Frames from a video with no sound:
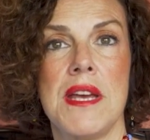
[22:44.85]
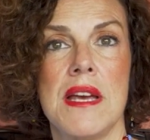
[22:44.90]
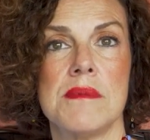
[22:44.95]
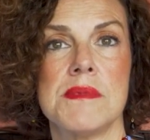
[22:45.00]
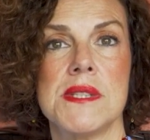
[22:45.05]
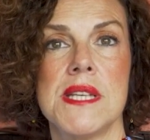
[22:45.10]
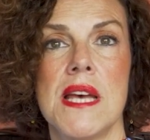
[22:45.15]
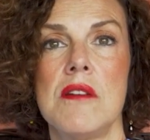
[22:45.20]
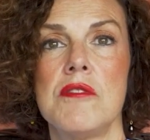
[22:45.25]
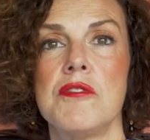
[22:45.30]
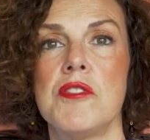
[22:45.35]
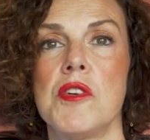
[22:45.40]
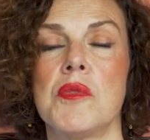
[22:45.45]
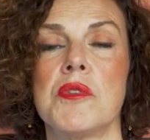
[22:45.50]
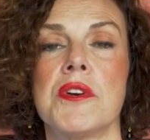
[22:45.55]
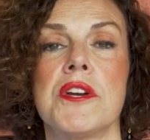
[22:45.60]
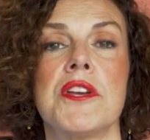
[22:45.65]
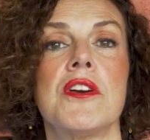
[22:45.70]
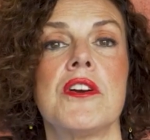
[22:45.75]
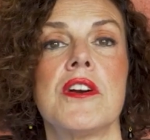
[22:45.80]
helpful where
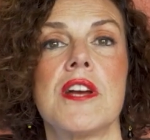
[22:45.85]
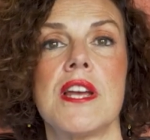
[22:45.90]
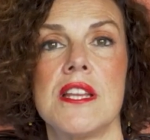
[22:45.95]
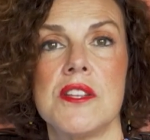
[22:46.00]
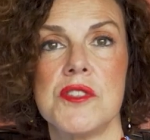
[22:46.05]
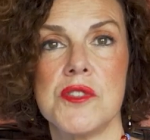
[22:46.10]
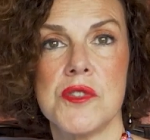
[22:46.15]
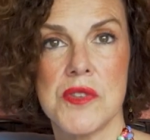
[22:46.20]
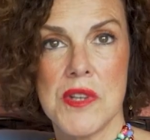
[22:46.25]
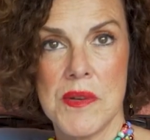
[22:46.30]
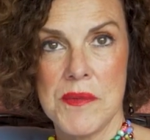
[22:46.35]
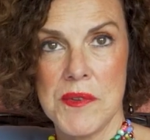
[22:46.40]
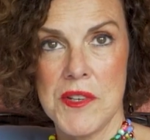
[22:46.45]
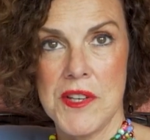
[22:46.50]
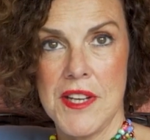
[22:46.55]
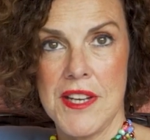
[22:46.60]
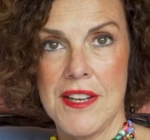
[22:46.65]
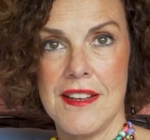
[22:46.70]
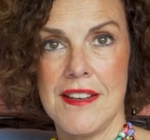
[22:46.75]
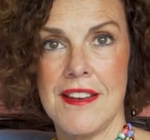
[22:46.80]
you're
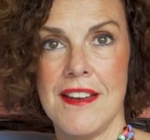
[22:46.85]
contributing